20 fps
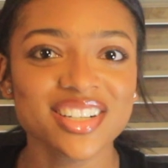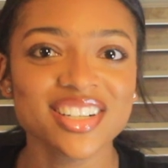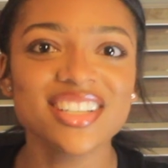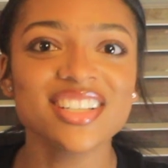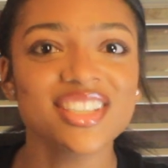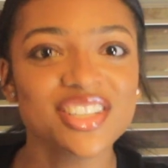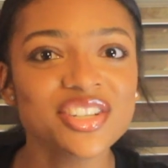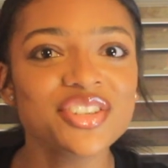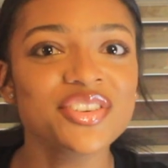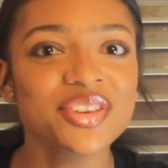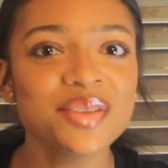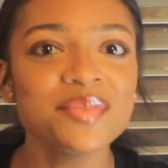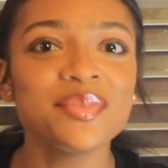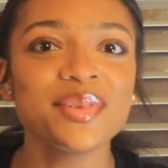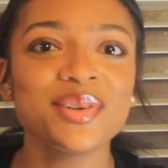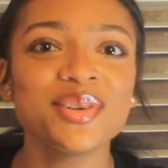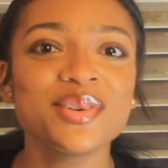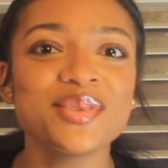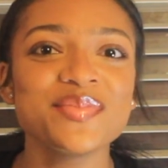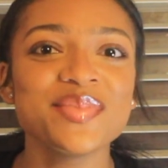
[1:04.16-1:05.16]
is
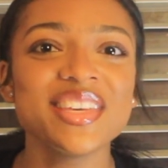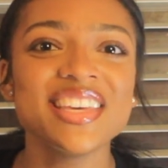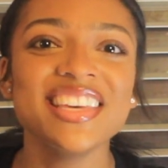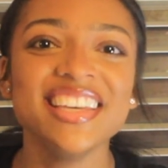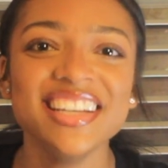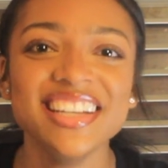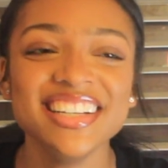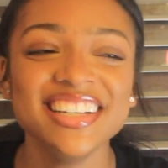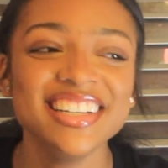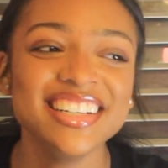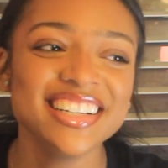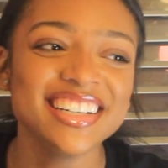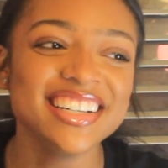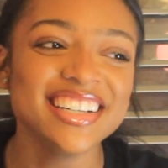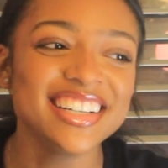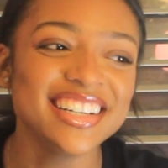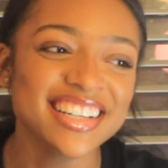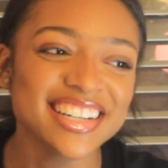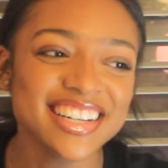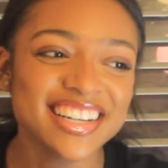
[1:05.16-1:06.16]
creeping on me.
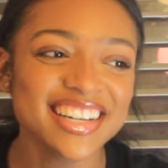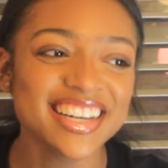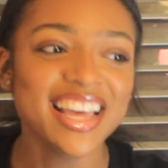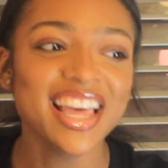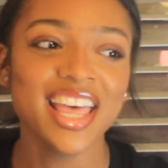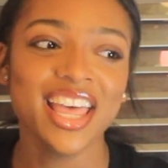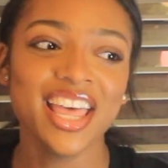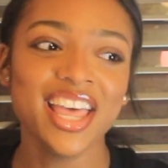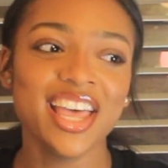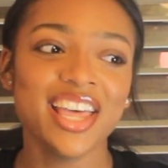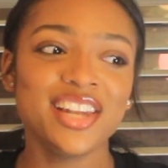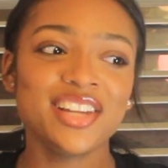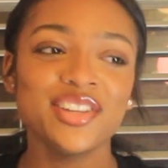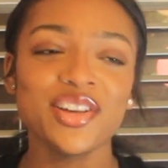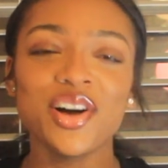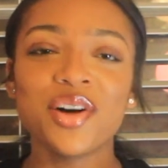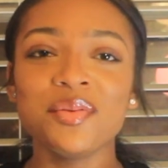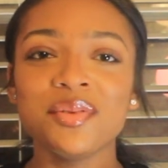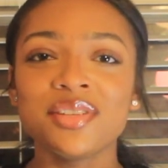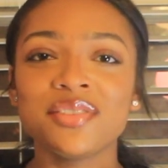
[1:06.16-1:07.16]
And it
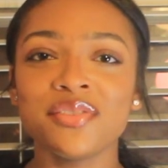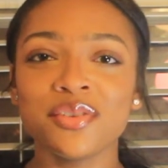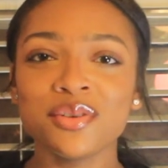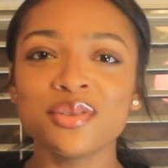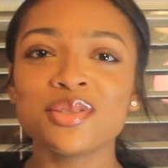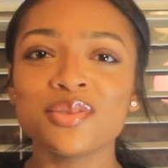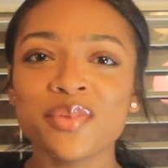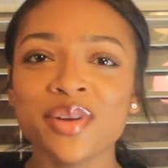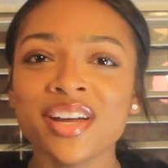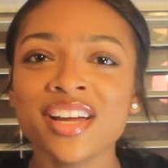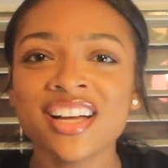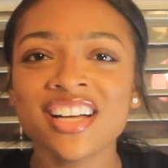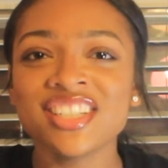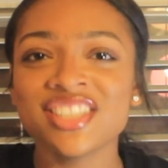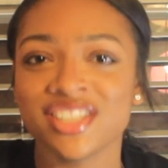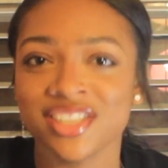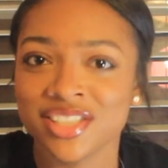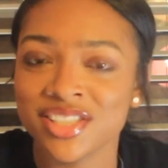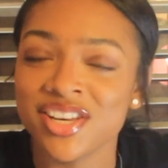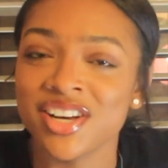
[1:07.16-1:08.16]
always feels weird
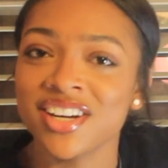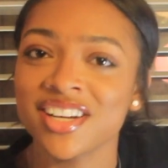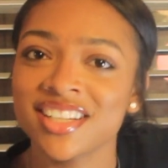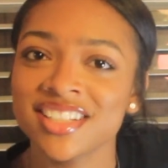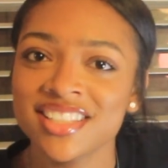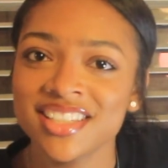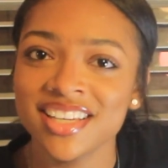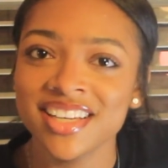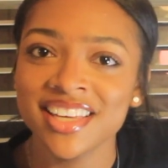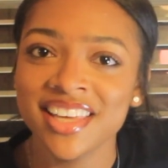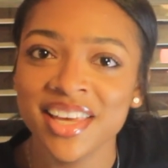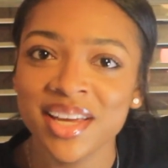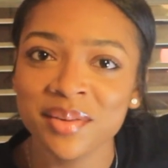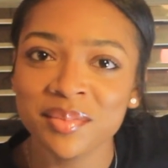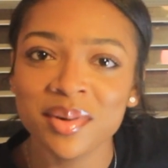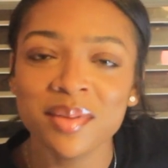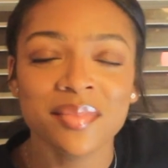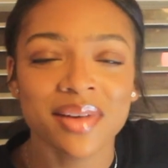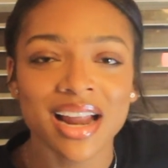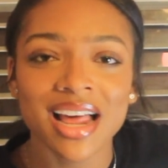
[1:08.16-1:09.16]
because you're talking to the
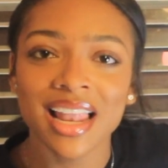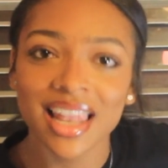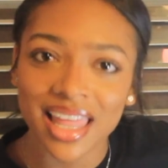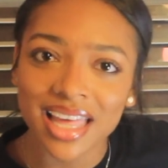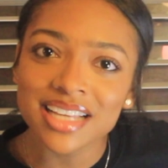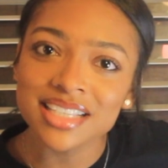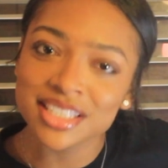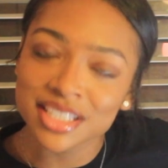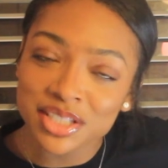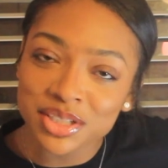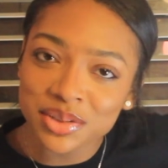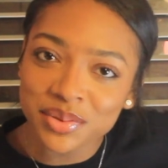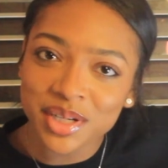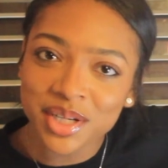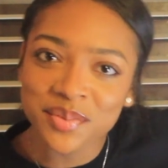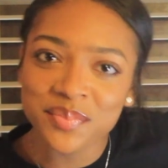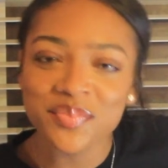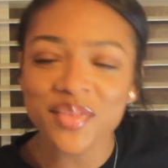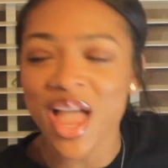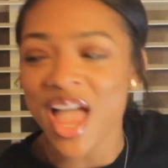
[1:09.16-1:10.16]
camera, but I like to do
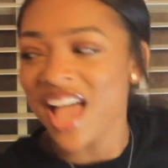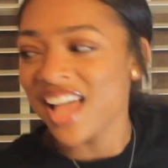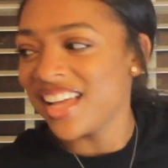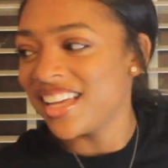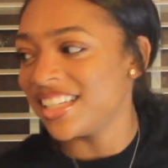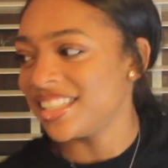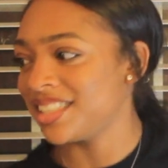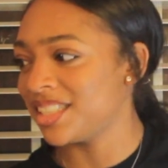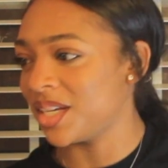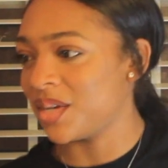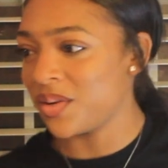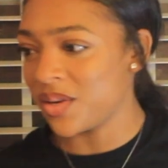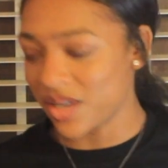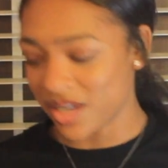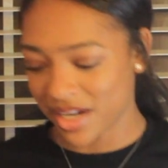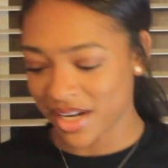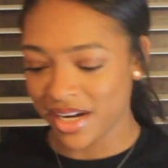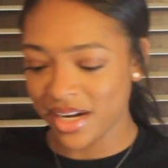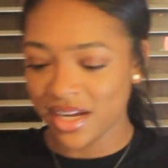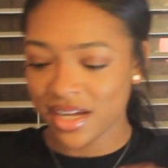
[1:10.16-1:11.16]
it. So,
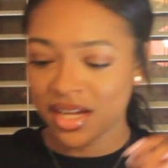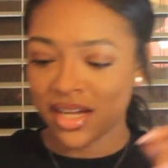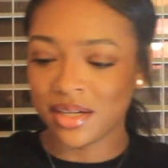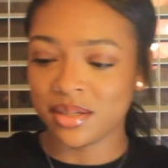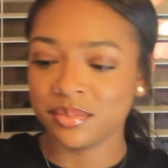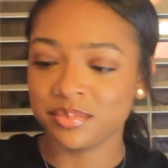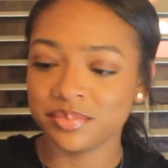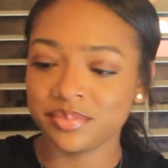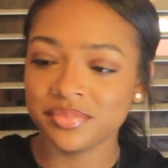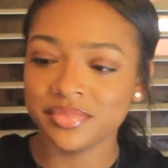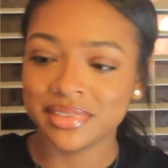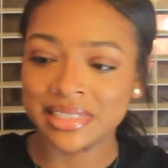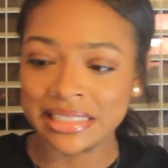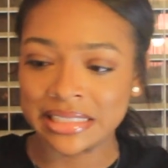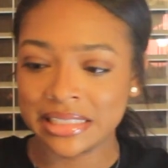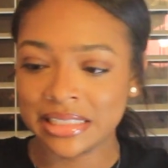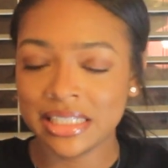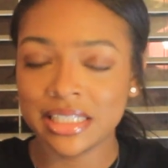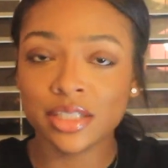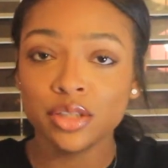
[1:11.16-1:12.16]
alright,
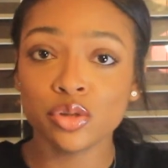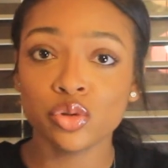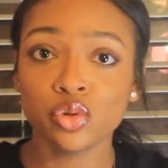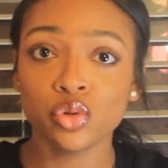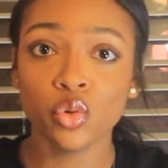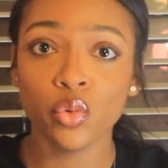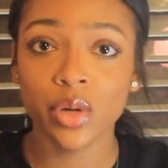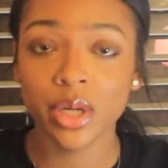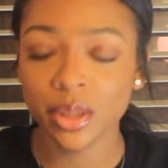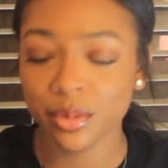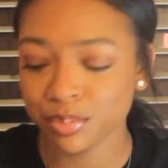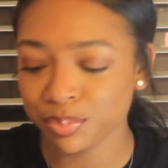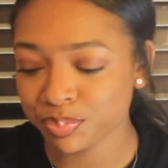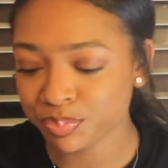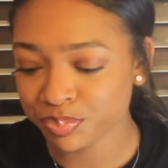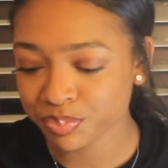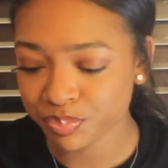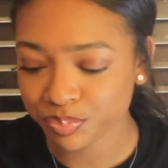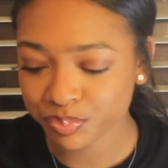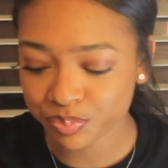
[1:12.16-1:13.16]
let's get into it.
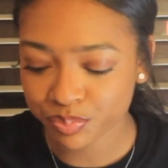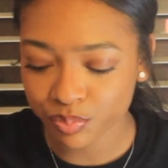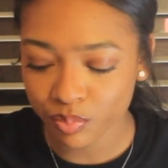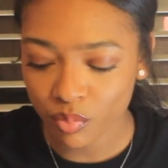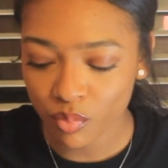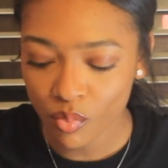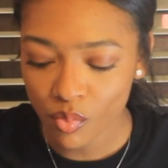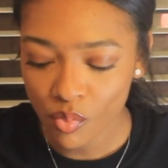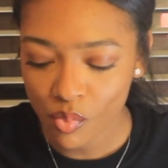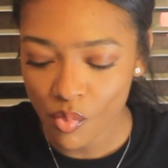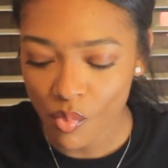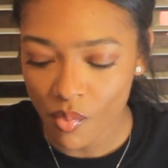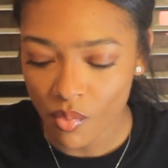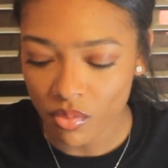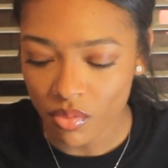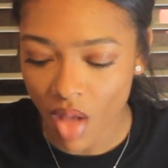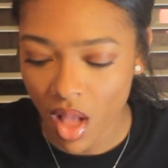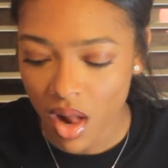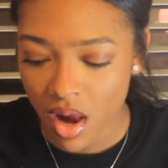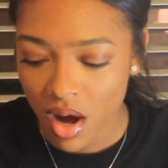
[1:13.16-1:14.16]

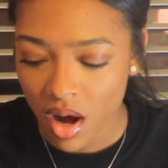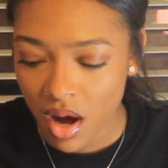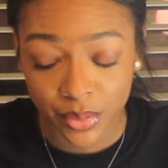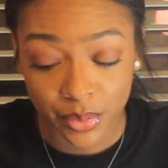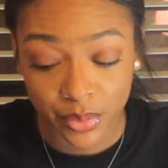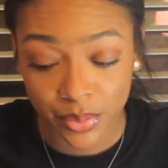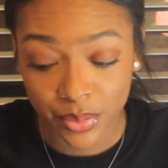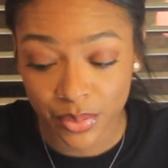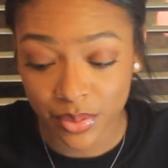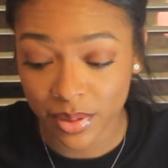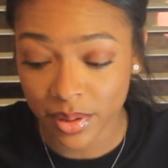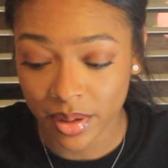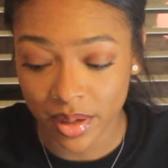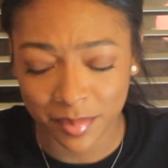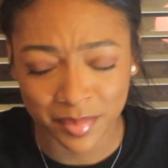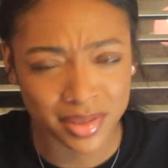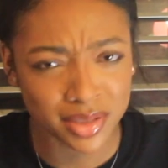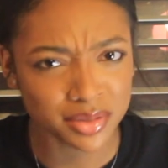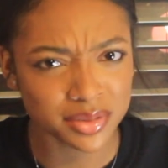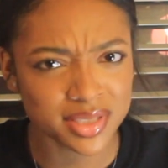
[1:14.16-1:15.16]
Whew,
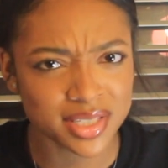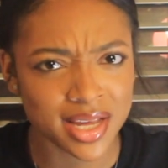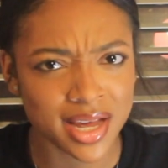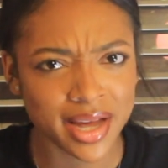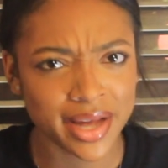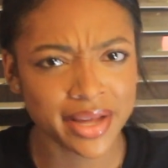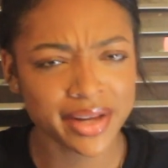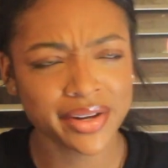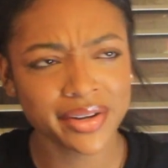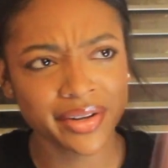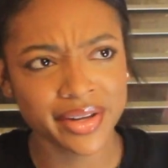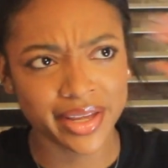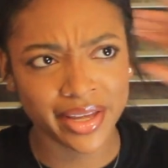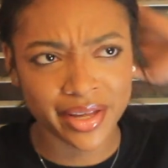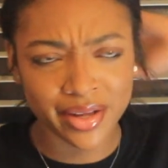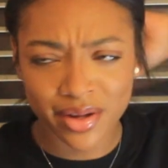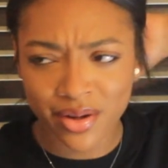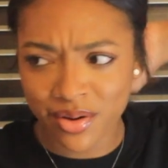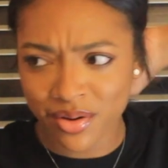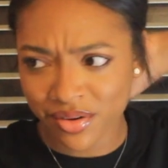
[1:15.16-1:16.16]
I'm a little tired
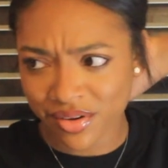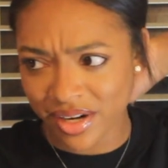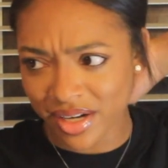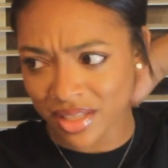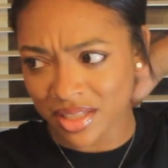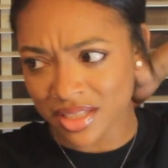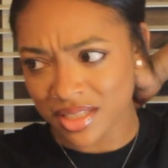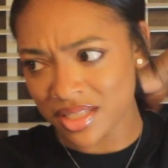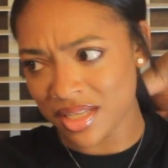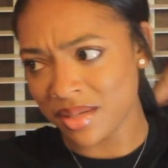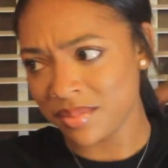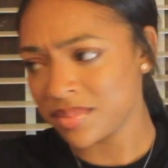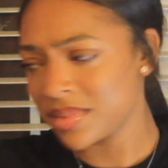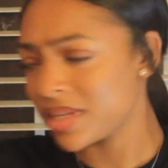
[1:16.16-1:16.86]
and hungry at the same